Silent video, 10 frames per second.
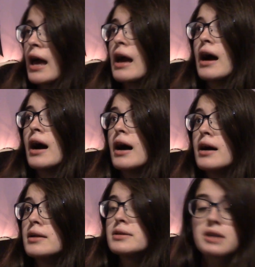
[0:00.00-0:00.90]

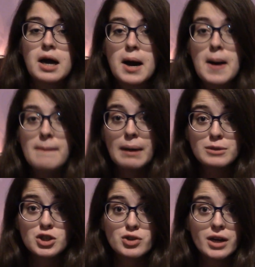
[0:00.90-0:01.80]
And
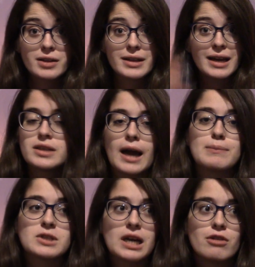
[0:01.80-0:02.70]
I'm just struggling. Yeah, I'm
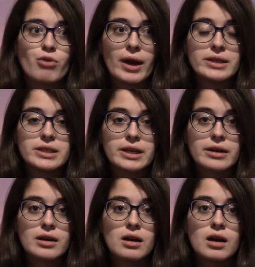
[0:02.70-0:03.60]
just kind of
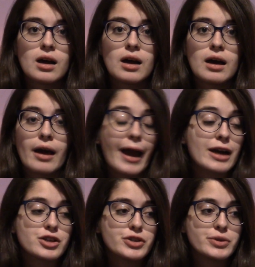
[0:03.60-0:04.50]
ranting
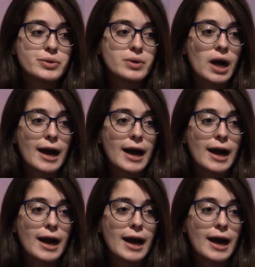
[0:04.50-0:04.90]
at you.